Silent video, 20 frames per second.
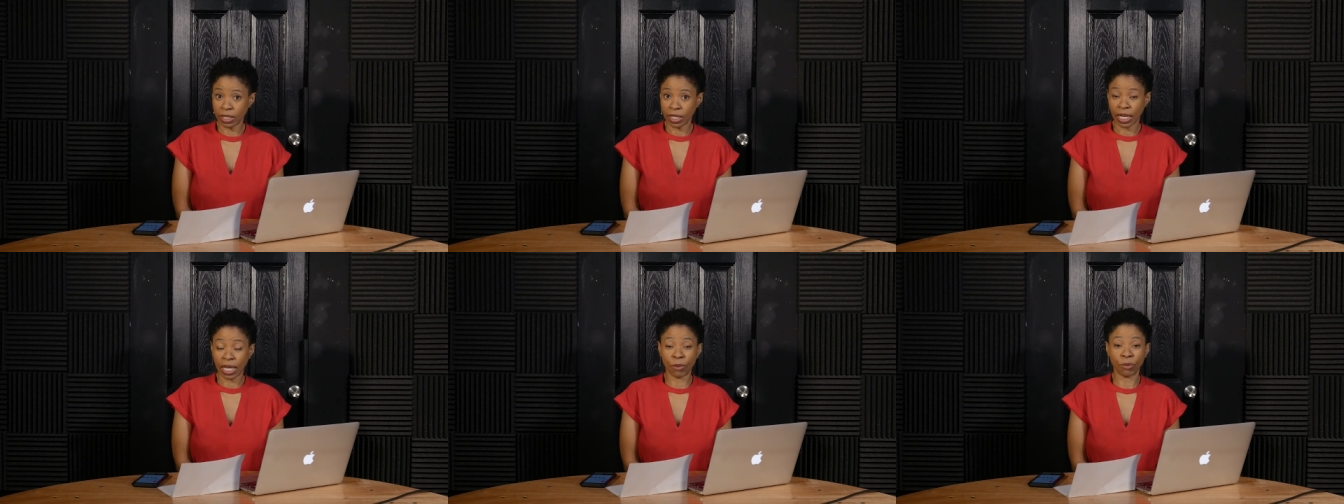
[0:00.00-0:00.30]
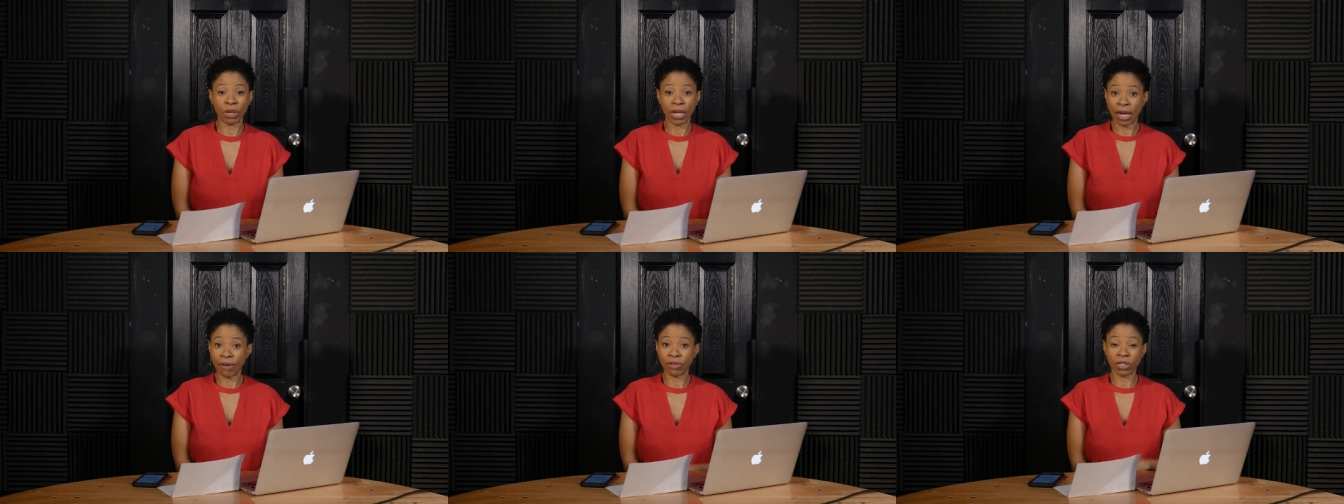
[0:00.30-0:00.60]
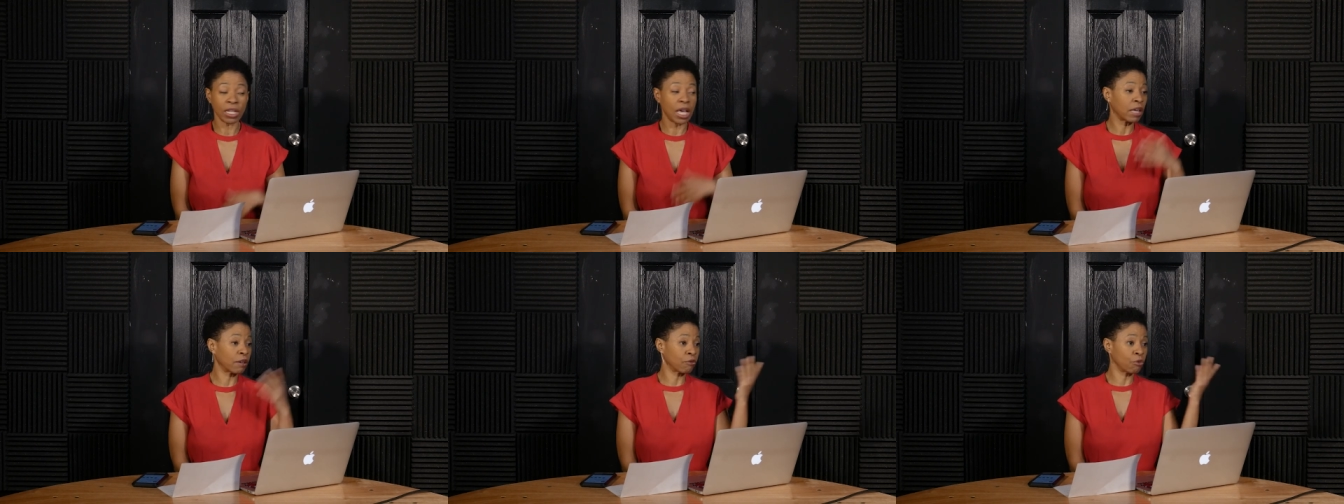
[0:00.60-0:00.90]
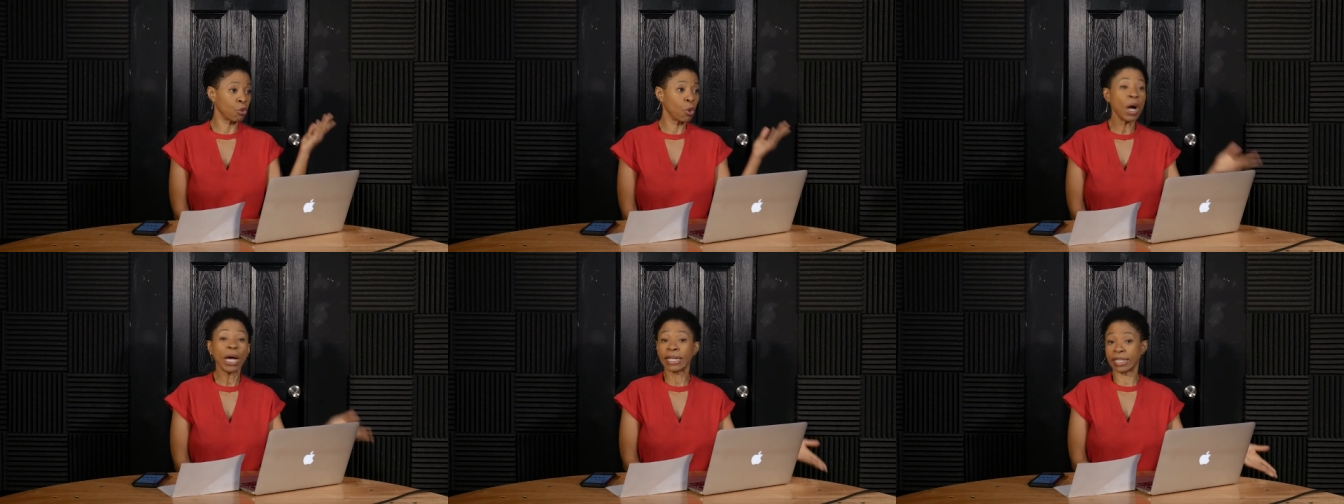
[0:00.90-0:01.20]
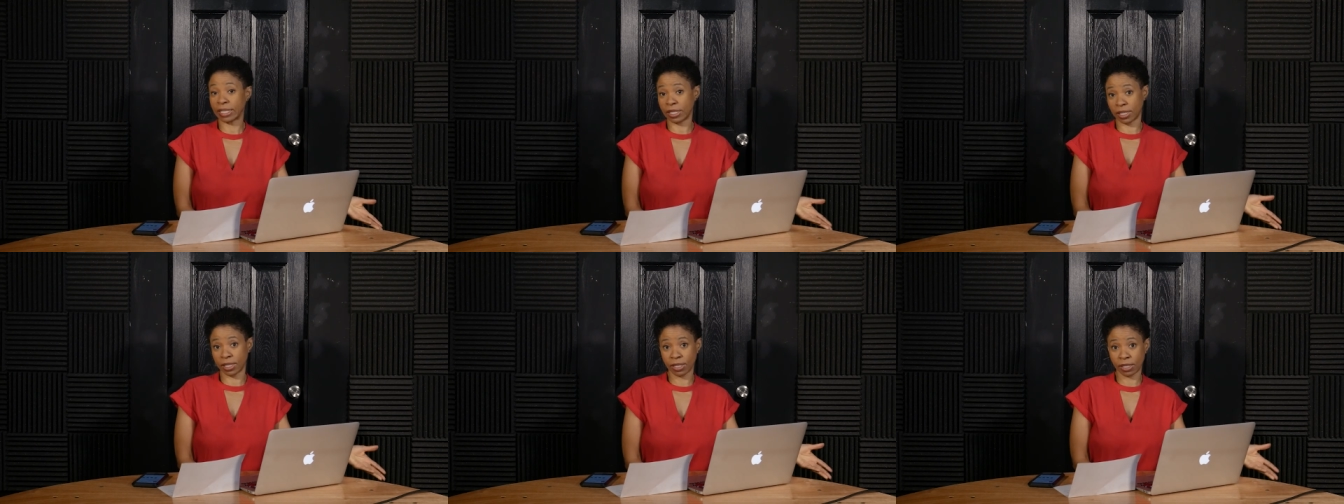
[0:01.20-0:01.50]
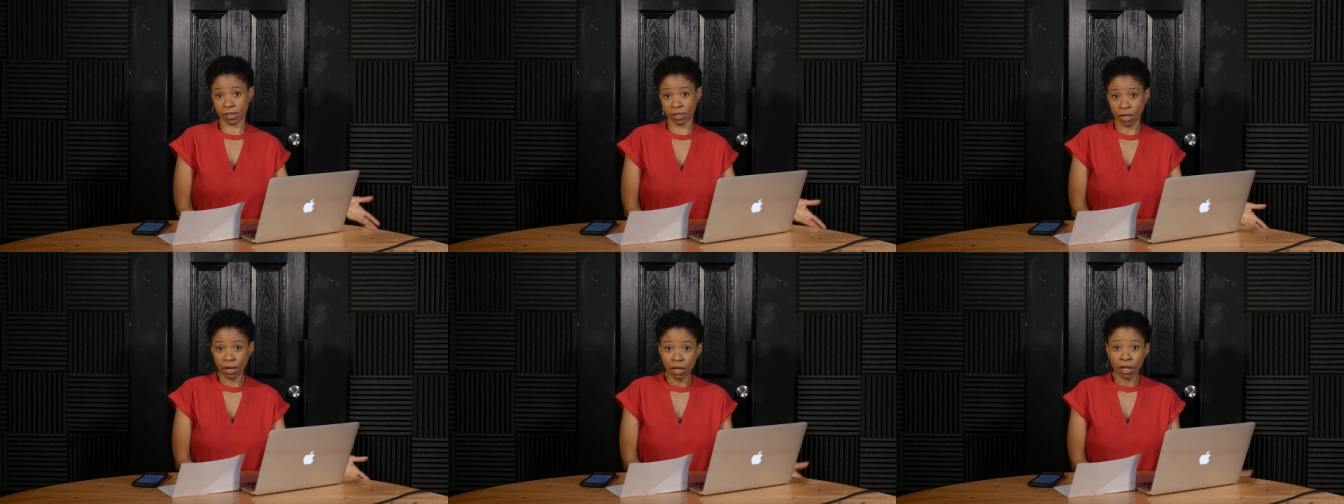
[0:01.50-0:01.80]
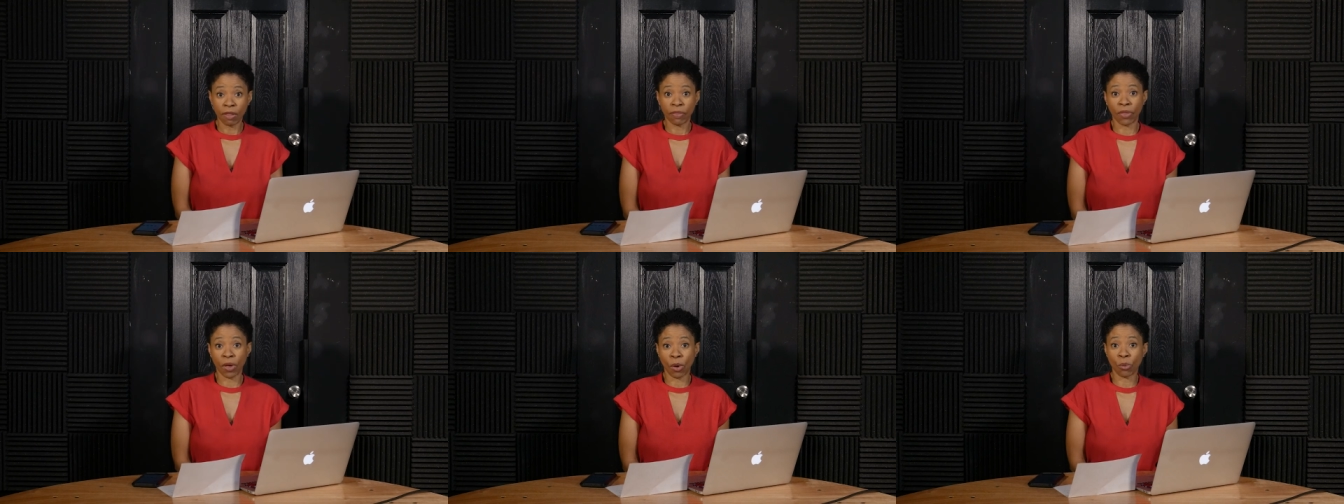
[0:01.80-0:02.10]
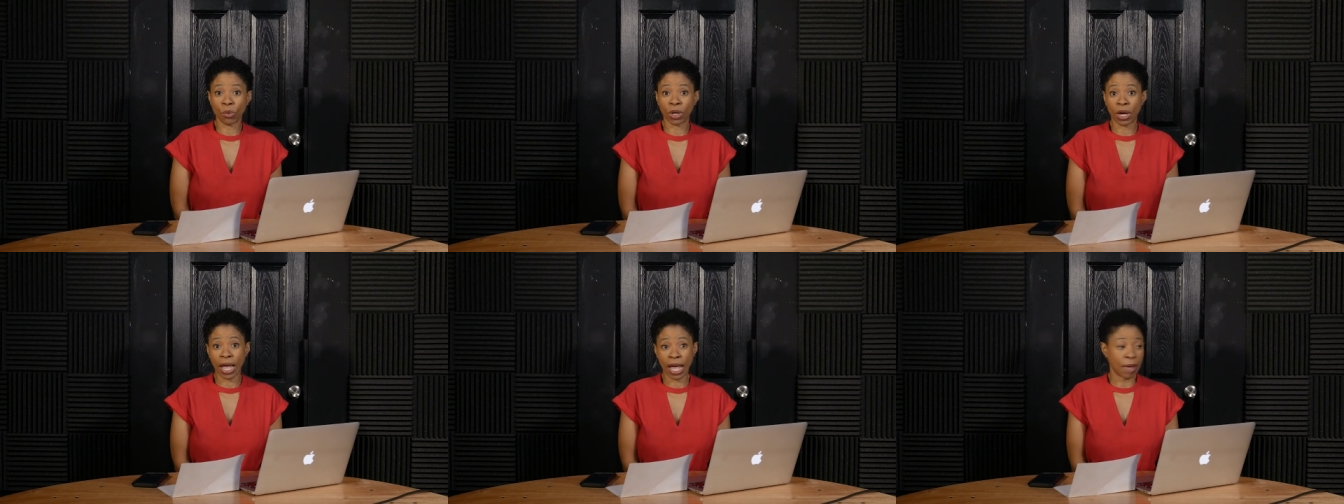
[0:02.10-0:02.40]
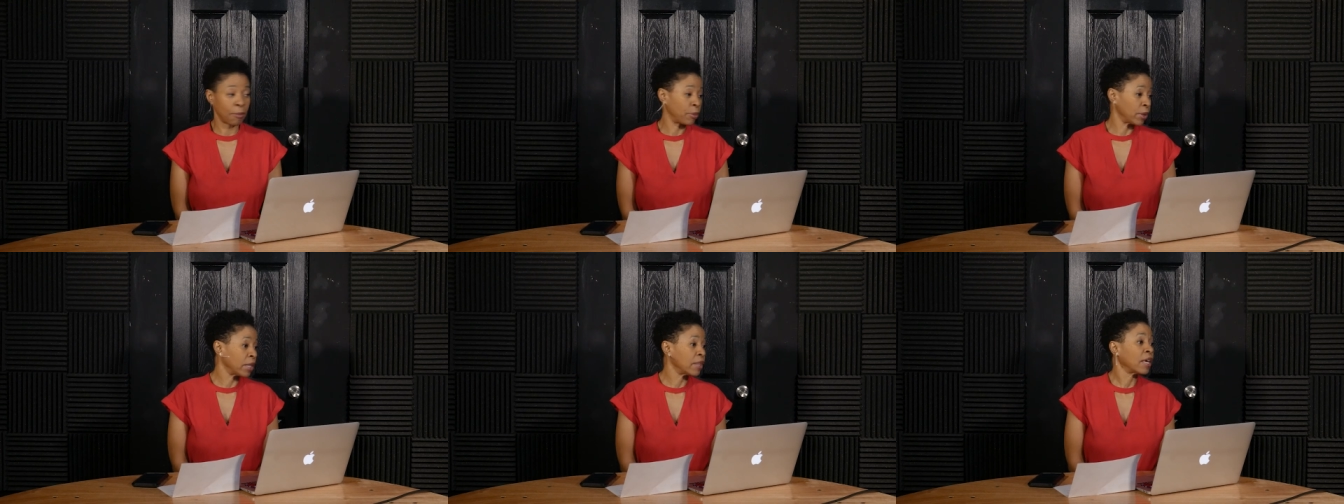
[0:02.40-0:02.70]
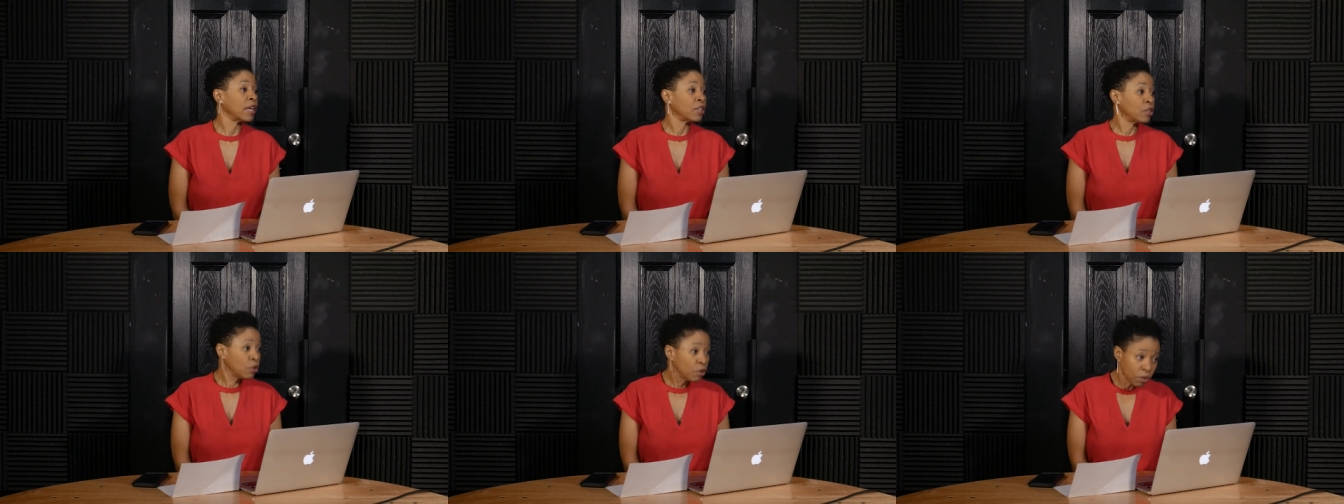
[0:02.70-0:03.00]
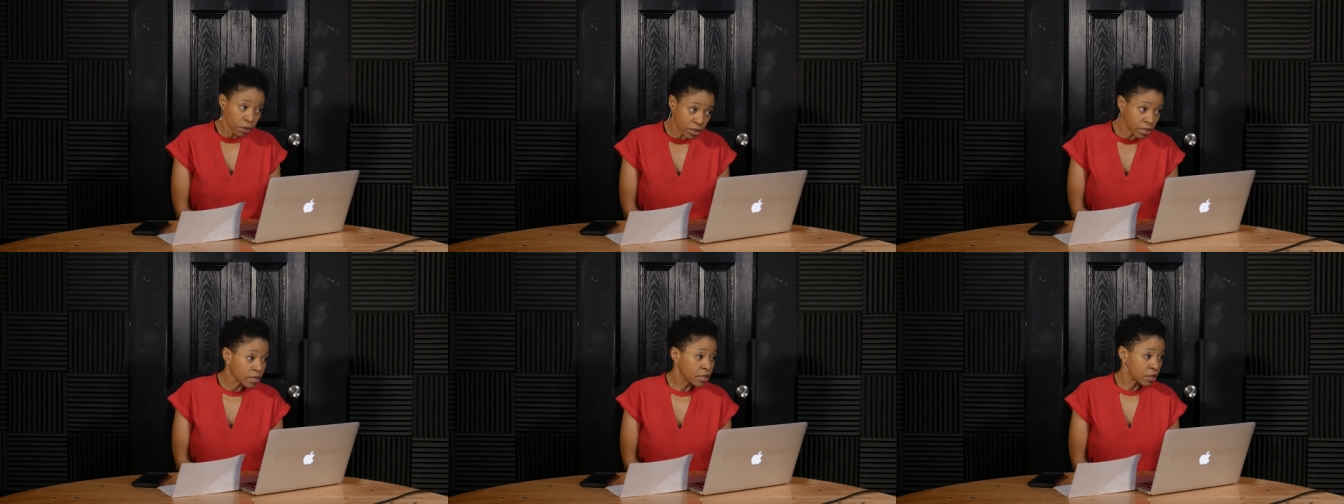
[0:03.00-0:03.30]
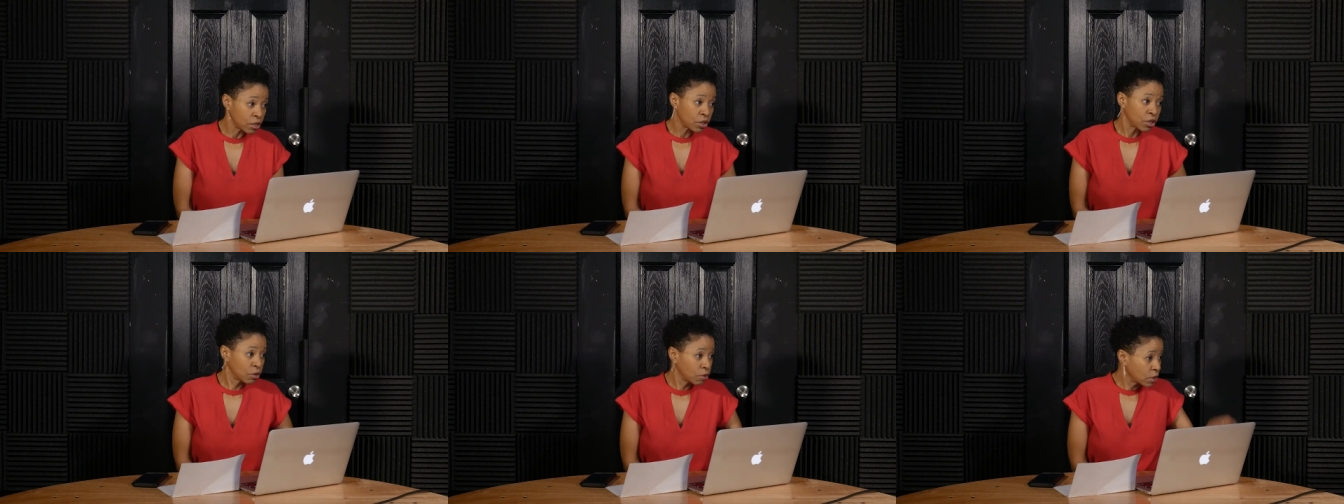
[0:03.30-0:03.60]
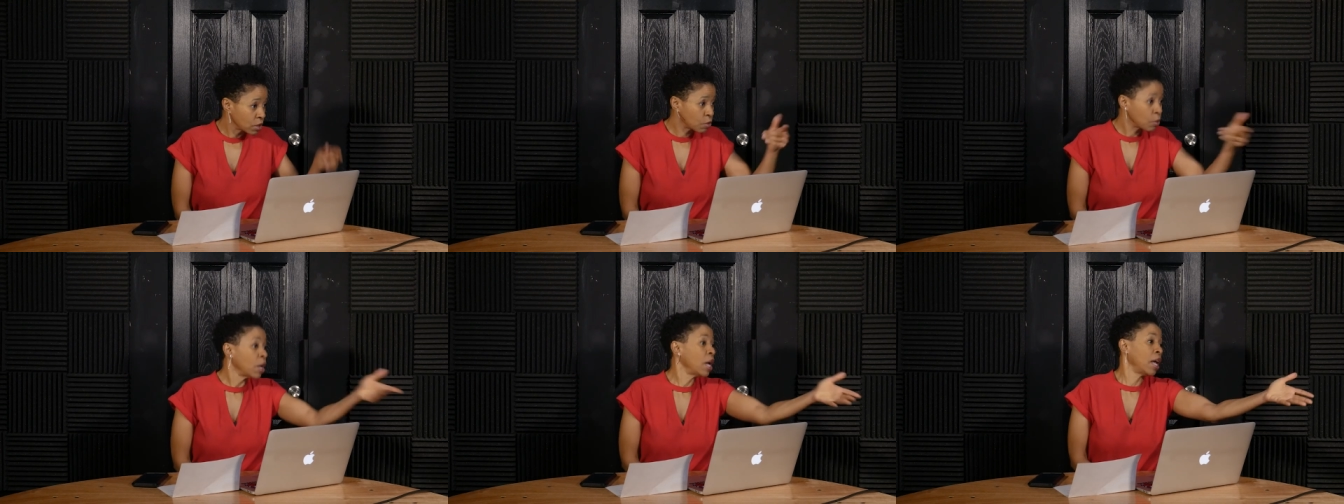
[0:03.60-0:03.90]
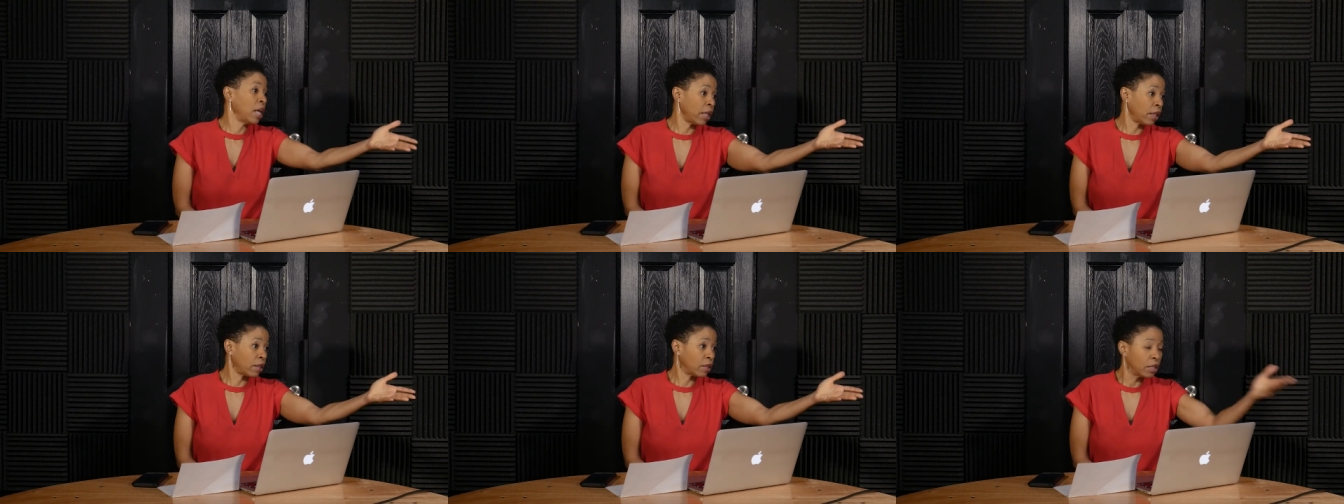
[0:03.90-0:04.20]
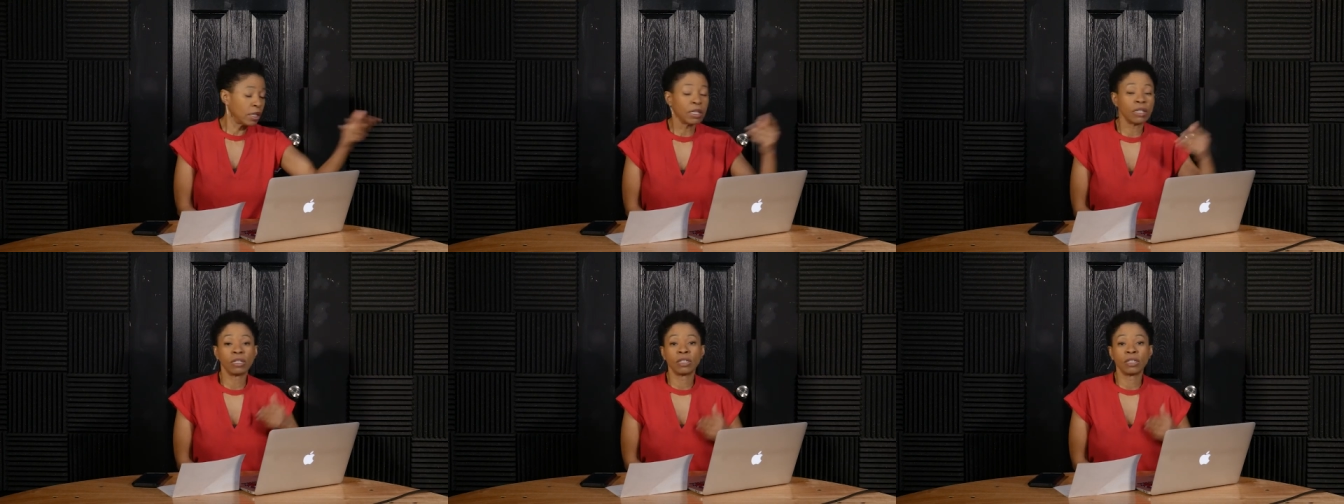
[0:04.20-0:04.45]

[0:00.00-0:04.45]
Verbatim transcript: And we have a lot of whites that we're happy that you listen to as well.